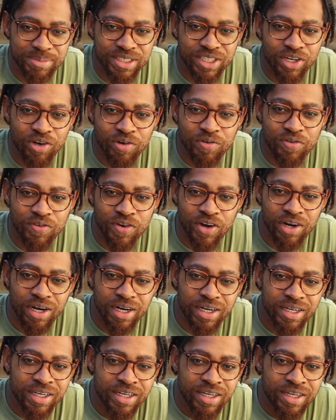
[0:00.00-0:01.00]
so
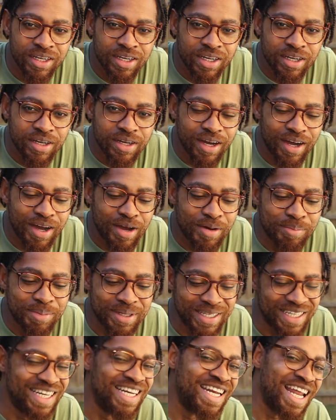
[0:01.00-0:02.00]
far.
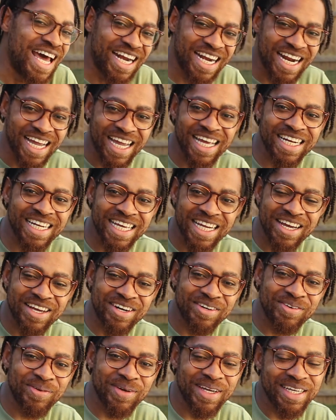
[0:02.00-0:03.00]
But now that I got that out
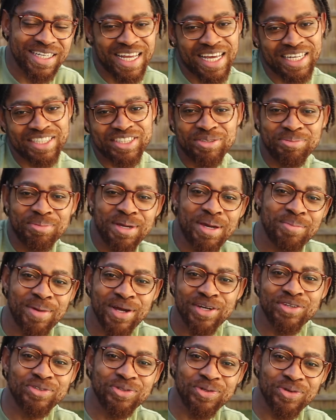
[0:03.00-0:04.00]
of the way, now that you met my
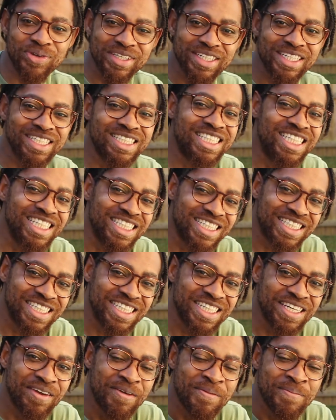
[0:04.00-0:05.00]
new grill
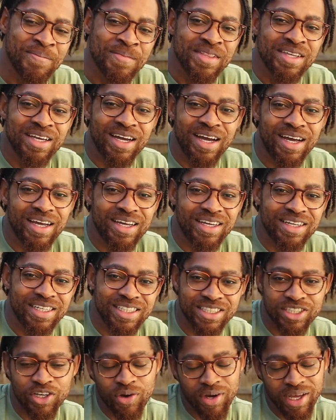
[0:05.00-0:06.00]
assistant,
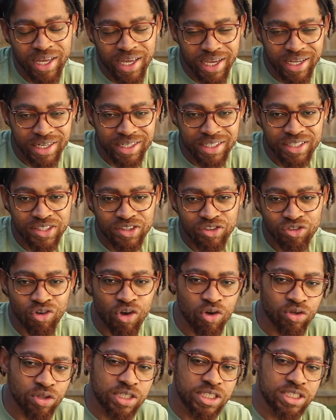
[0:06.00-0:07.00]
let's go ahead and
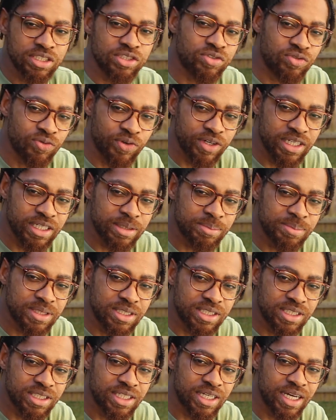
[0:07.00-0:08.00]
throw these
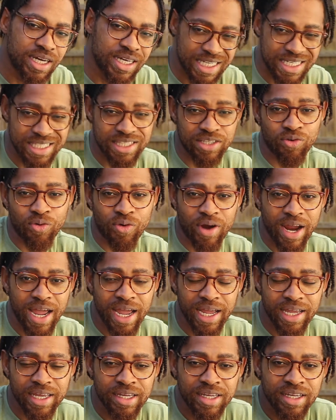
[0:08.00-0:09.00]
ribs in the
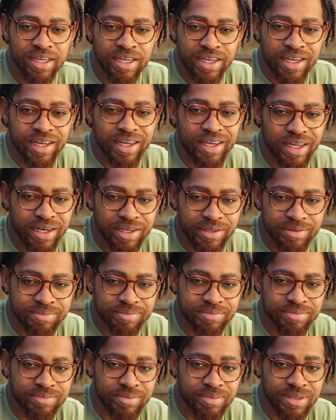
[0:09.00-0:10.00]
rack and
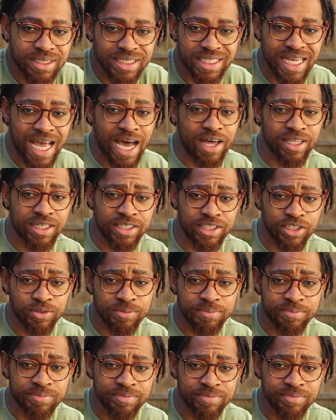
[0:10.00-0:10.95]
see how they do.